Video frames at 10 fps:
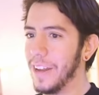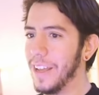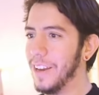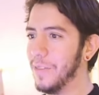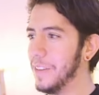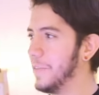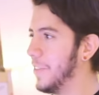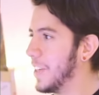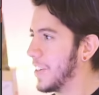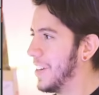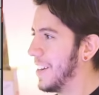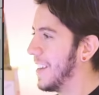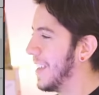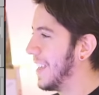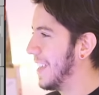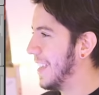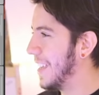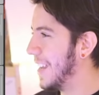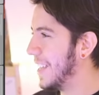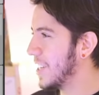I love this feature.
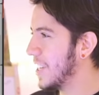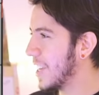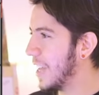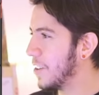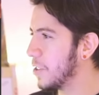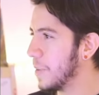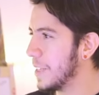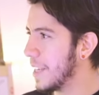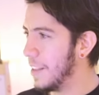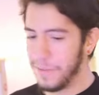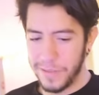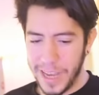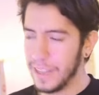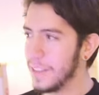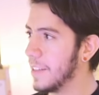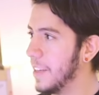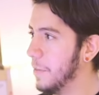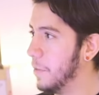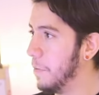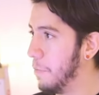Can I change icons myself? Yes, it
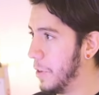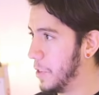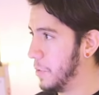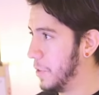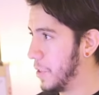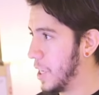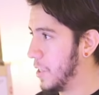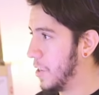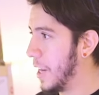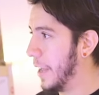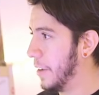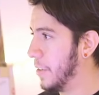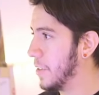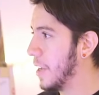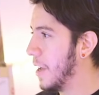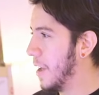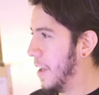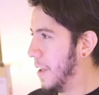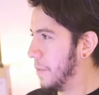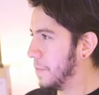will be possible to change your icons.
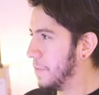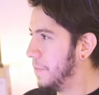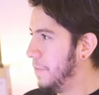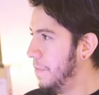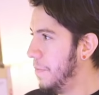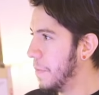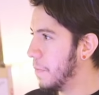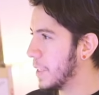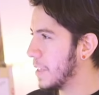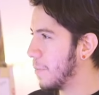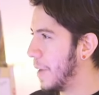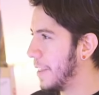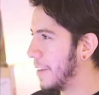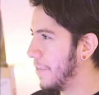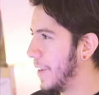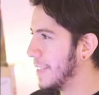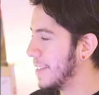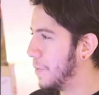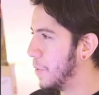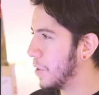What's that Blender face
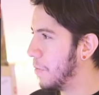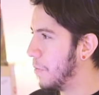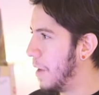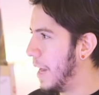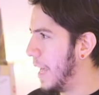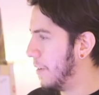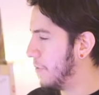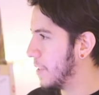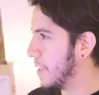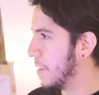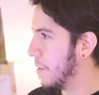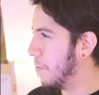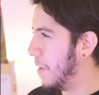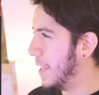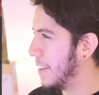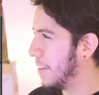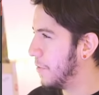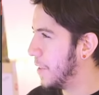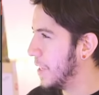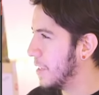in the bottom left? Blender
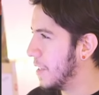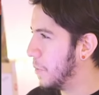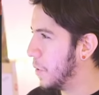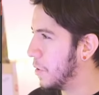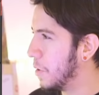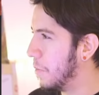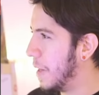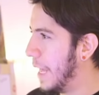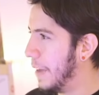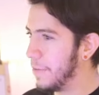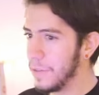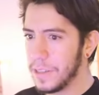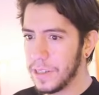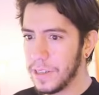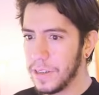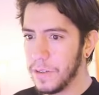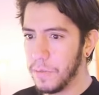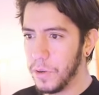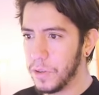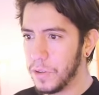face in the bottom left.
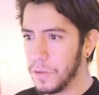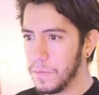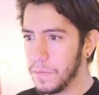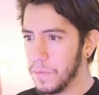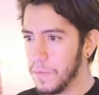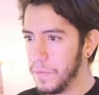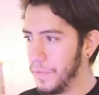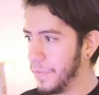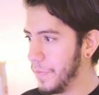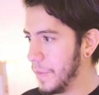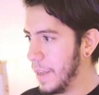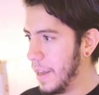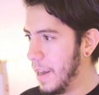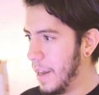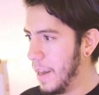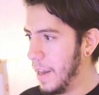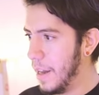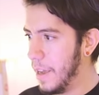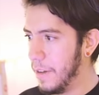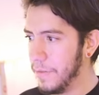Bottom
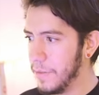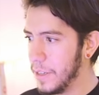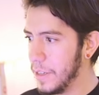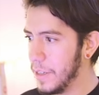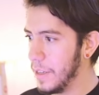left.